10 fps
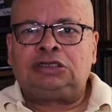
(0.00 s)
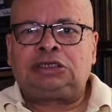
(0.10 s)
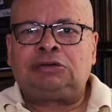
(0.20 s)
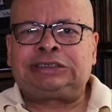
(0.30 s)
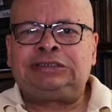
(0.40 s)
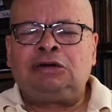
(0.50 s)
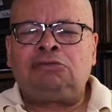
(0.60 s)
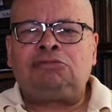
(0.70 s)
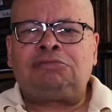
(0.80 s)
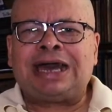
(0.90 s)
So it's
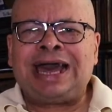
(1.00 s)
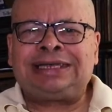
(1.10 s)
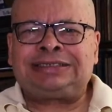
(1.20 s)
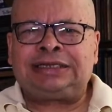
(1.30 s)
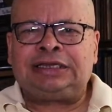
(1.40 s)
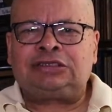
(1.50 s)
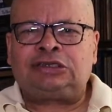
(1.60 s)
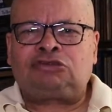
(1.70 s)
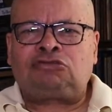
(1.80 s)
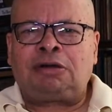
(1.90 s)
no accident
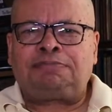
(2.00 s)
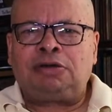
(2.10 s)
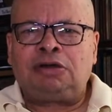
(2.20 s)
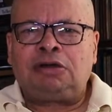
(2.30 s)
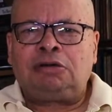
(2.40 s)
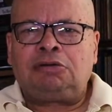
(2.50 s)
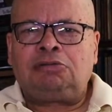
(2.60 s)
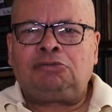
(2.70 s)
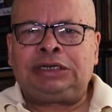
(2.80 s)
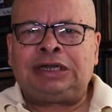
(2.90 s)
that Trump
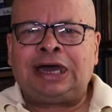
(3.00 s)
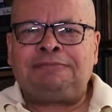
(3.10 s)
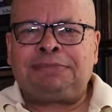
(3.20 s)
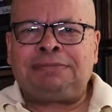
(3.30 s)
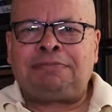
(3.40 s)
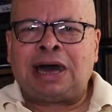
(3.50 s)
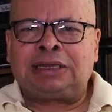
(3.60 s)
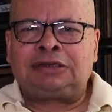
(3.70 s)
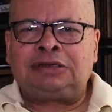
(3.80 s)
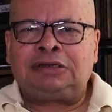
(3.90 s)
would not be
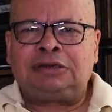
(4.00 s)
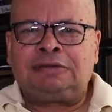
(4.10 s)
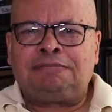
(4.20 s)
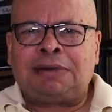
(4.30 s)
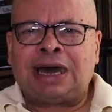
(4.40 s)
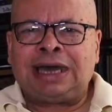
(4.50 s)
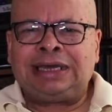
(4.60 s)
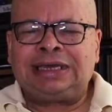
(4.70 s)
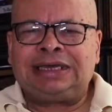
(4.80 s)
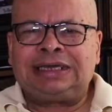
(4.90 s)
bothered
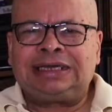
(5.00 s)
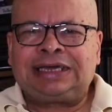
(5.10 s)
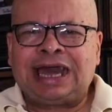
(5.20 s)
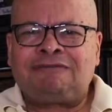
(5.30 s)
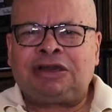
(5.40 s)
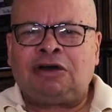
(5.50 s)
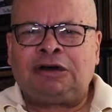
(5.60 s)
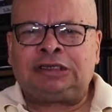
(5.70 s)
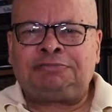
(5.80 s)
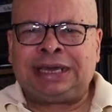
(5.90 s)
by
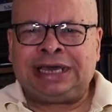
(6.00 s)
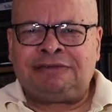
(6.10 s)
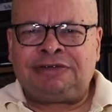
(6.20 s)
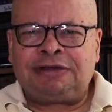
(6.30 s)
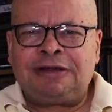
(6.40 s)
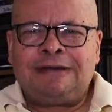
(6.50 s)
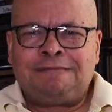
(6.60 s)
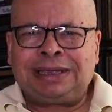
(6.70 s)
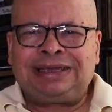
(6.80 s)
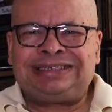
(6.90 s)
Kavanaugh's behavior,
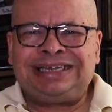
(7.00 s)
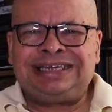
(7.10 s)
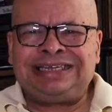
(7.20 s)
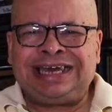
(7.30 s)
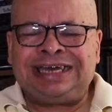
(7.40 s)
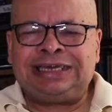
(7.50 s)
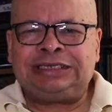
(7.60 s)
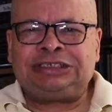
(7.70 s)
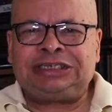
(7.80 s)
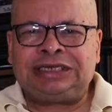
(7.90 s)
because he
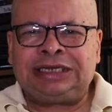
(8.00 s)
engaged